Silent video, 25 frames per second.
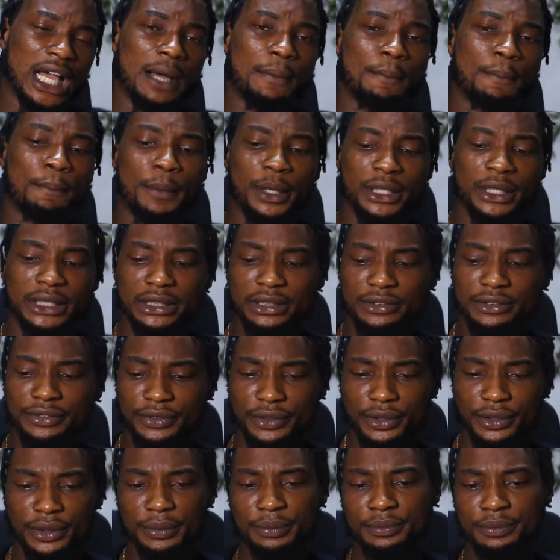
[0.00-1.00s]
money
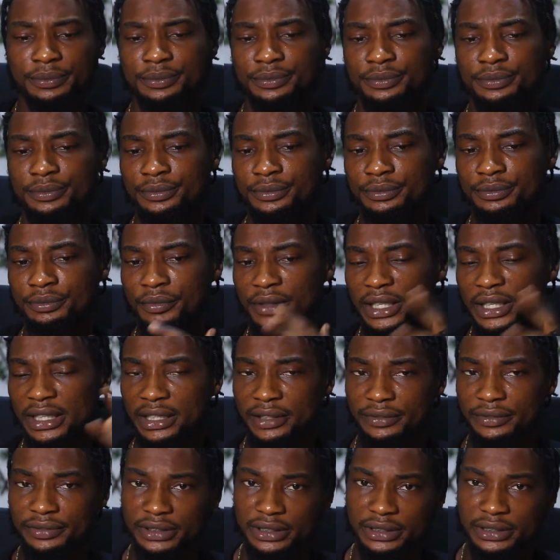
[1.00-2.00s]
from
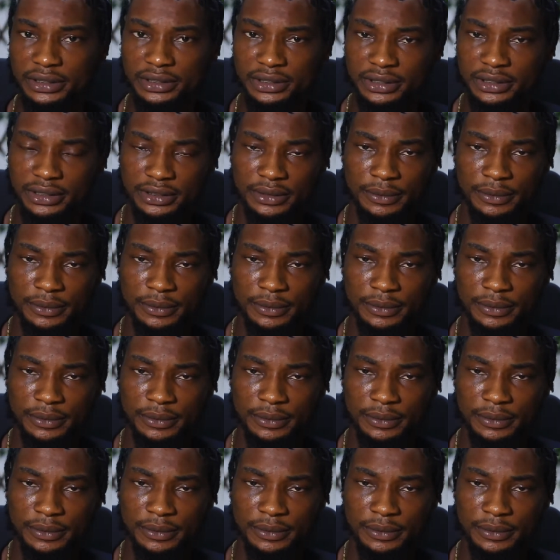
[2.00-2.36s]
NFTs.